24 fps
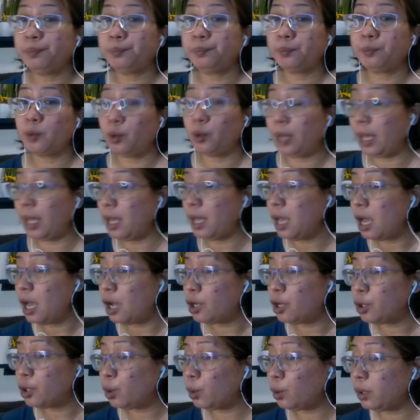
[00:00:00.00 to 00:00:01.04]
Okay,
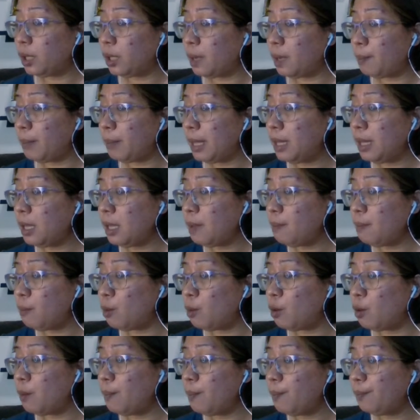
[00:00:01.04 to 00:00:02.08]
so
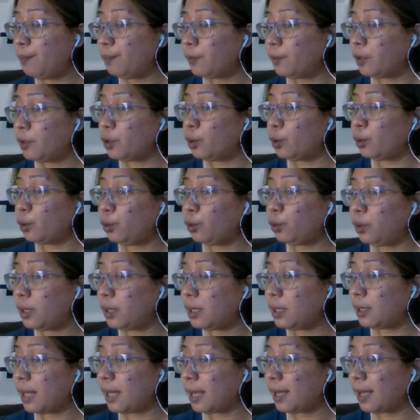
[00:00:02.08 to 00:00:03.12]
to
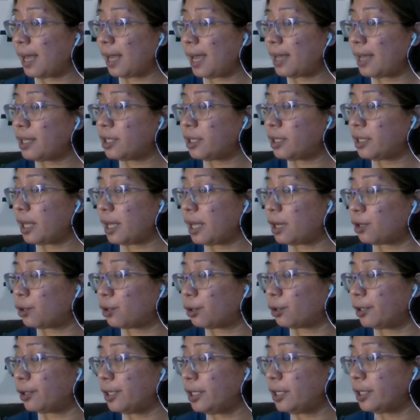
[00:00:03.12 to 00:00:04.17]
detect S
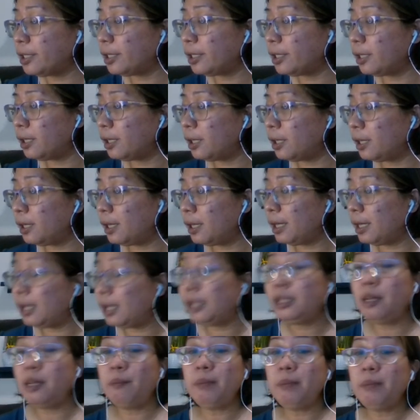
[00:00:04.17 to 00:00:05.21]
errors,
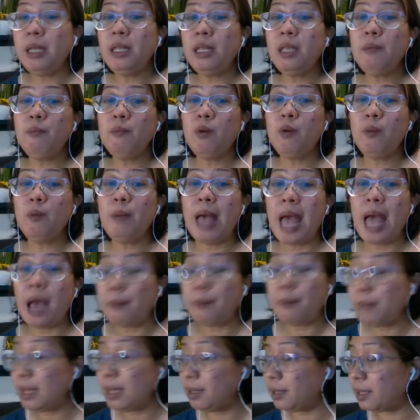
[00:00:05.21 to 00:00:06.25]
the minimum
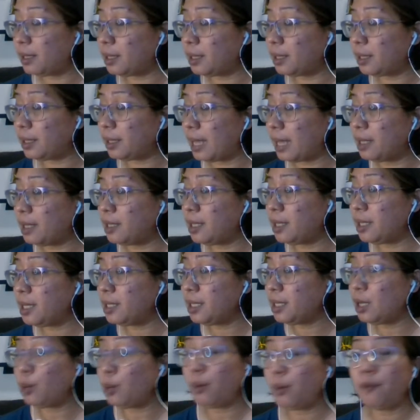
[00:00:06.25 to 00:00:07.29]
Hamming distance
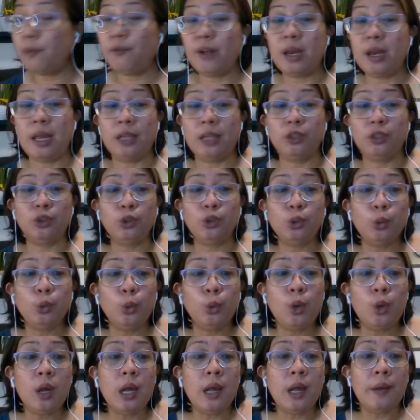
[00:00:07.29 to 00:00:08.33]
is equivalent
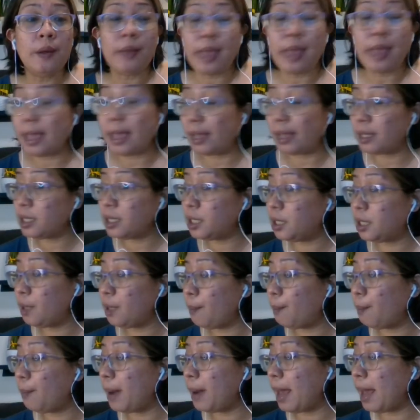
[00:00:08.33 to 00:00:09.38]
to S
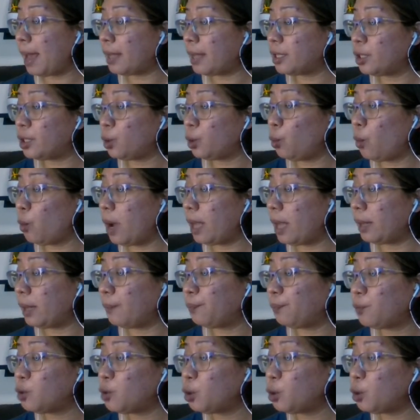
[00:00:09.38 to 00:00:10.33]
plus 1.